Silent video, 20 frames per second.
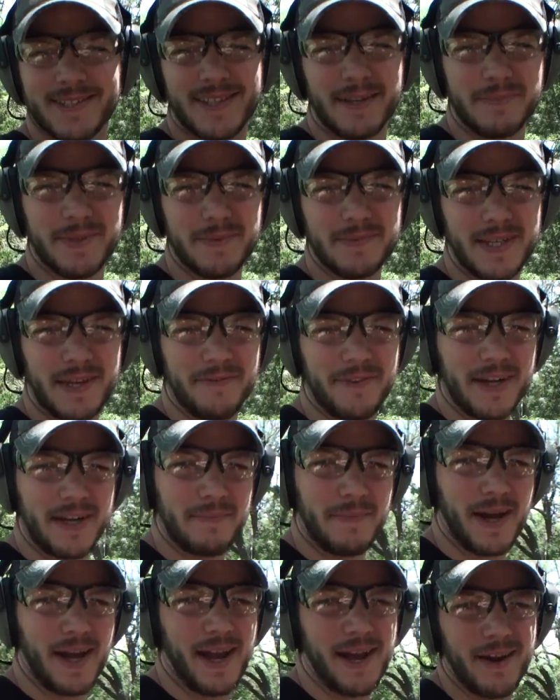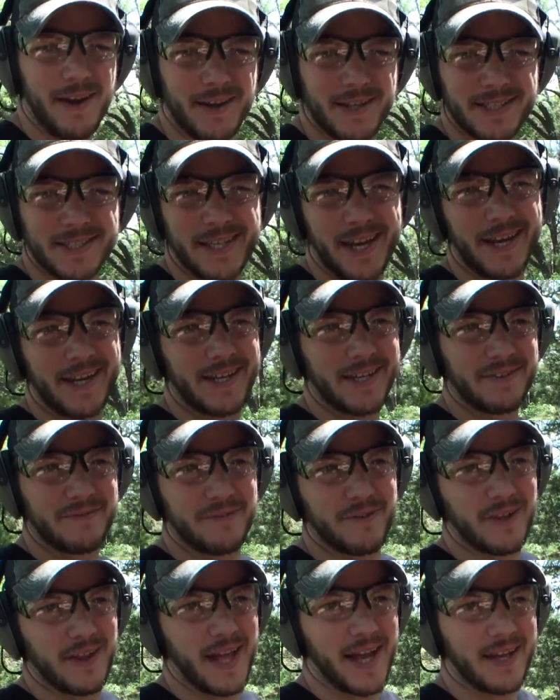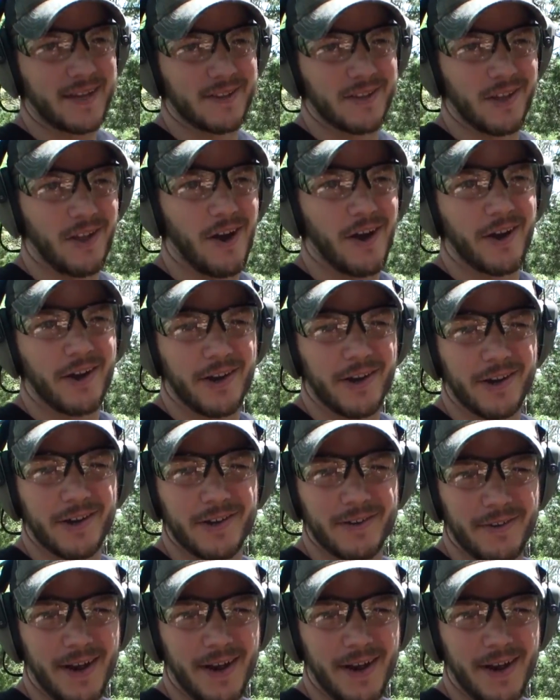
Sometimes I forget my AR is set in for like longer